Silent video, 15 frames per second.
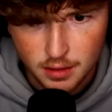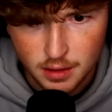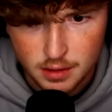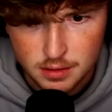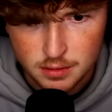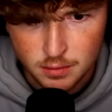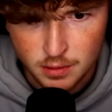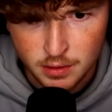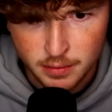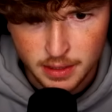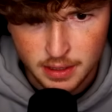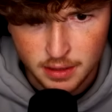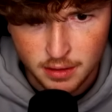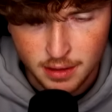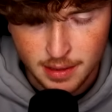Okay, so where do
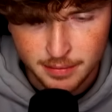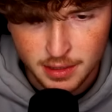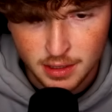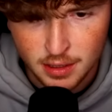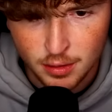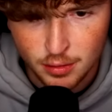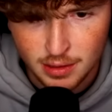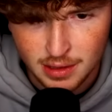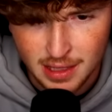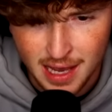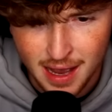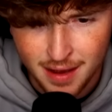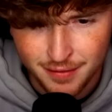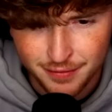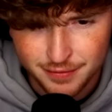I go? I'm gonna go
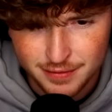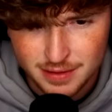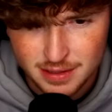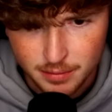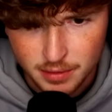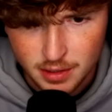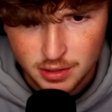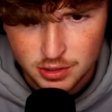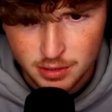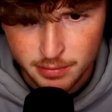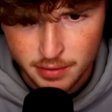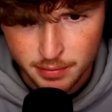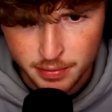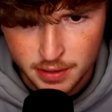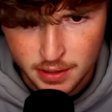left. I'm gonna jump up